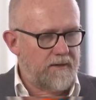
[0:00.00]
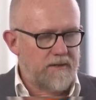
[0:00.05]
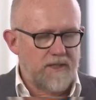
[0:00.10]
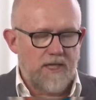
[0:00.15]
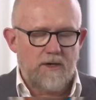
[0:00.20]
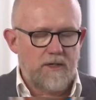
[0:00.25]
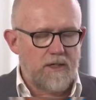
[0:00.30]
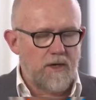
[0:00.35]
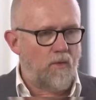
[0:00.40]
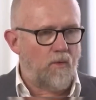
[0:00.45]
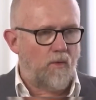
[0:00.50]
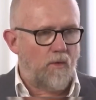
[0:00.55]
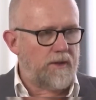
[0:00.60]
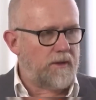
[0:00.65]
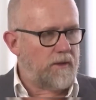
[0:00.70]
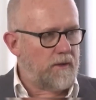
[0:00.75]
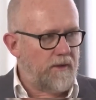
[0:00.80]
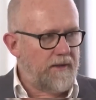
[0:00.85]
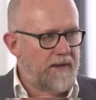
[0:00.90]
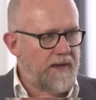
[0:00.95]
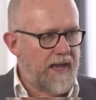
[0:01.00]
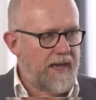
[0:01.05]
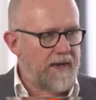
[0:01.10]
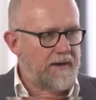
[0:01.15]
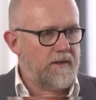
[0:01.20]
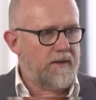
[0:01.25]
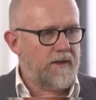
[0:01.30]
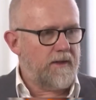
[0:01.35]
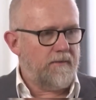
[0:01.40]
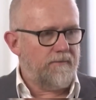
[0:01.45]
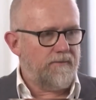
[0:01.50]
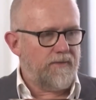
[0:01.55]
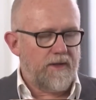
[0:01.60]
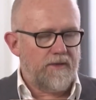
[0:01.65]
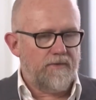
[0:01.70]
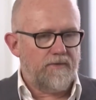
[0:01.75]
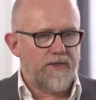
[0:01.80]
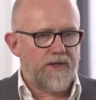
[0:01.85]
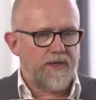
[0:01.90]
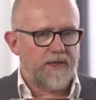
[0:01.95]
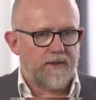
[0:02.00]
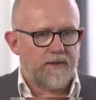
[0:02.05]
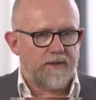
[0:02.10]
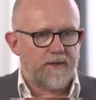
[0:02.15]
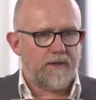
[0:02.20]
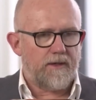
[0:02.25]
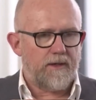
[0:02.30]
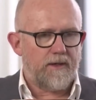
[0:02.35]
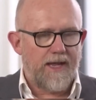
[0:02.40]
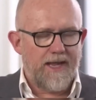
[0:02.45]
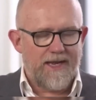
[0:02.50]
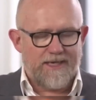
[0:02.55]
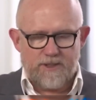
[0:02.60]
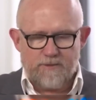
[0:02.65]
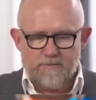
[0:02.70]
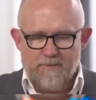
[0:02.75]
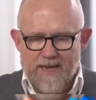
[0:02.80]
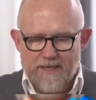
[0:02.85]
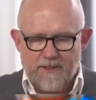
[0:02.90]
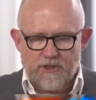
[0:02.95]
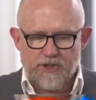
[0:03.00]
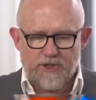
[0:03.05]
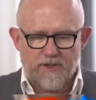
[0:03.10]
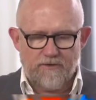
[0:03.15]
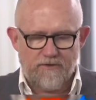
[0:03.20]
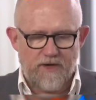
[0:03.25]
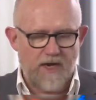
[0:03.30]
thing because, at the end of the day, you're weak,